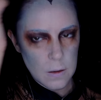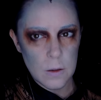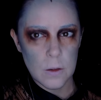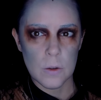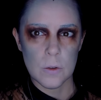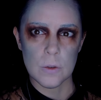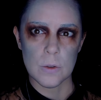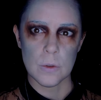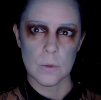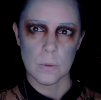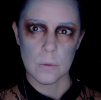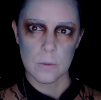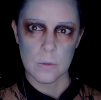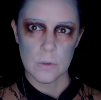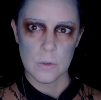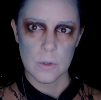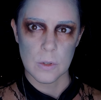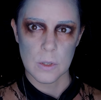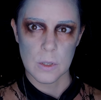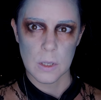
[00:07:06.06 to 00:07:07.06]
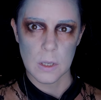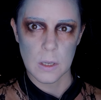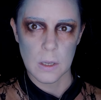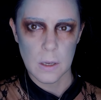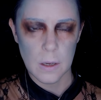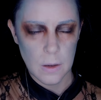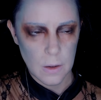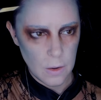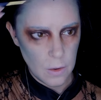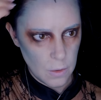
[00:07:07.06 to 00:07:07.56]
useful to see
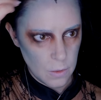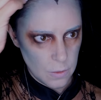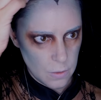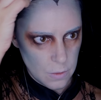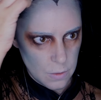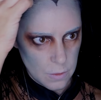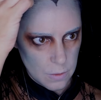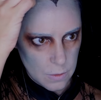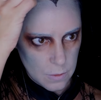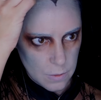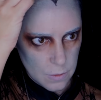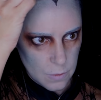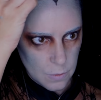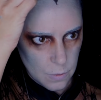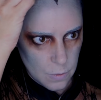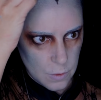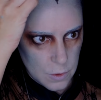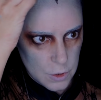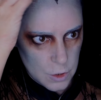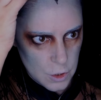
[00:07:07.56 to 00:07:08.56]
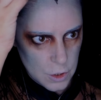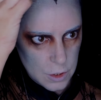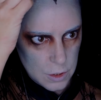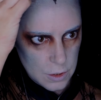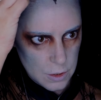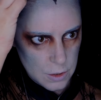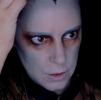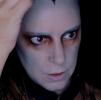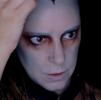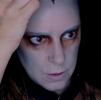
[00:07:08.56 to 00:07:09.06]
on
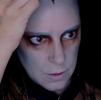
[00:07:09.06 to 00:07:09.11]
witches.